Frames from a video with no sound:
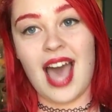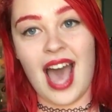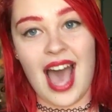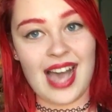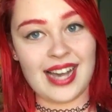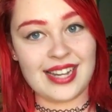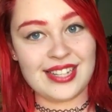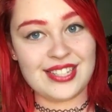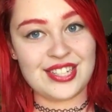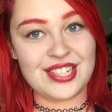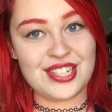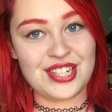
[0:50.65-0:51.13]

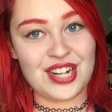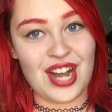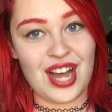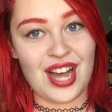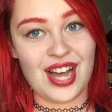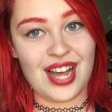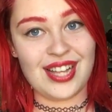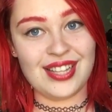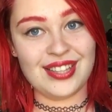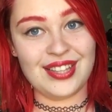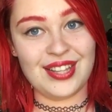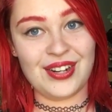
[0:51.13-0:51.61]

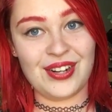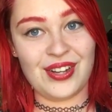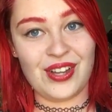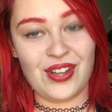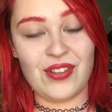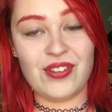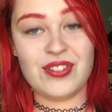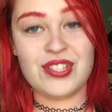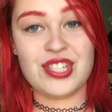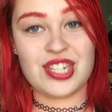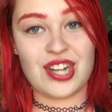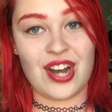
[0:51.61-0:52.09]
extra
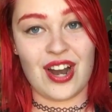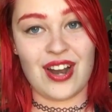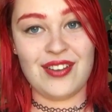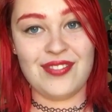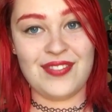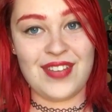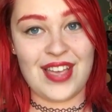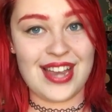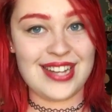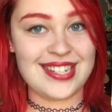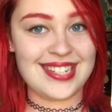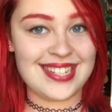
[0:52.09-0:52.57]
little
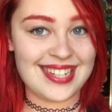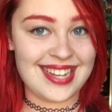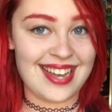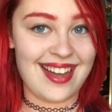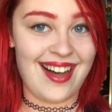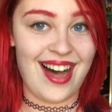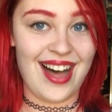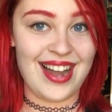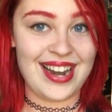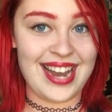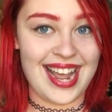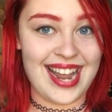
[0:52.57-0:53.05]
starfish
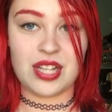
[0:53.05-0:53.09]
on it.